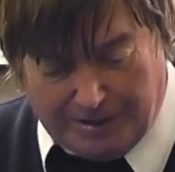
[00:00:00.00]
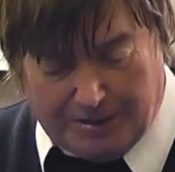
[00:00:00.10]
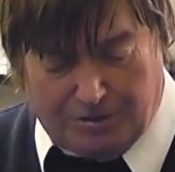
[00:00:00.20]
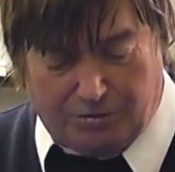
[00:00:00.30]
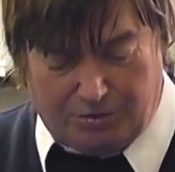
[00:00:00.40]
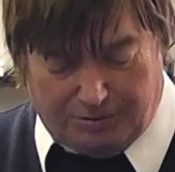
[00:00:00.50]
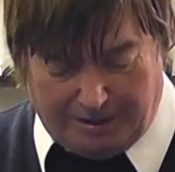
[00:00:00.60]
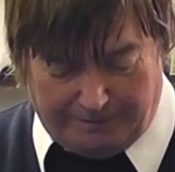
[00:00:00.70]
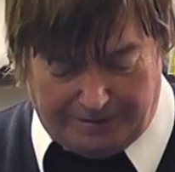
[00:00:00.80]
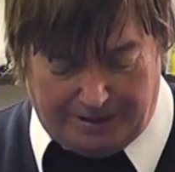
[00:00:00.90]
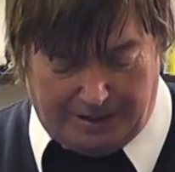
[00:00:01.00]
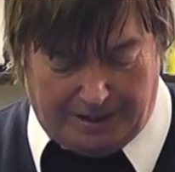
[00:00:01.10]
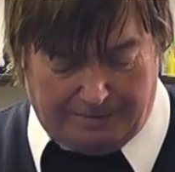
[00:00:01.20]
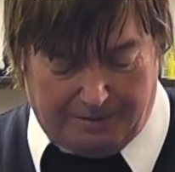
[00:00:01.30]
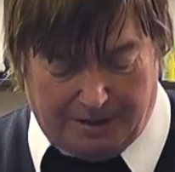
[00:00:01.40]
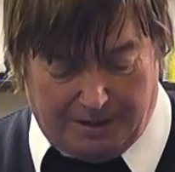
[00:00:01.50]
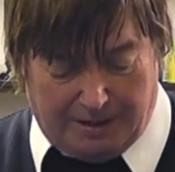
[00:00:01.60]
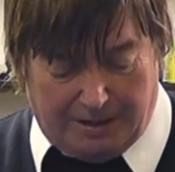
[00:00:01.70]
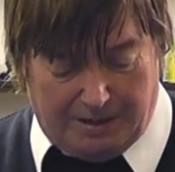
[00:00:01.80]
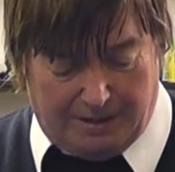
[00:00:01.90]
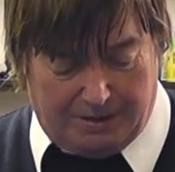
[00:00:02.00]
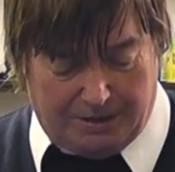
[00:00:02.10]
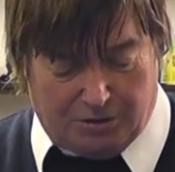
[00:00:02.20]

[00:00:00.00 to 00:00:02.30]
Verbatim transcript: is also covered in lime, and this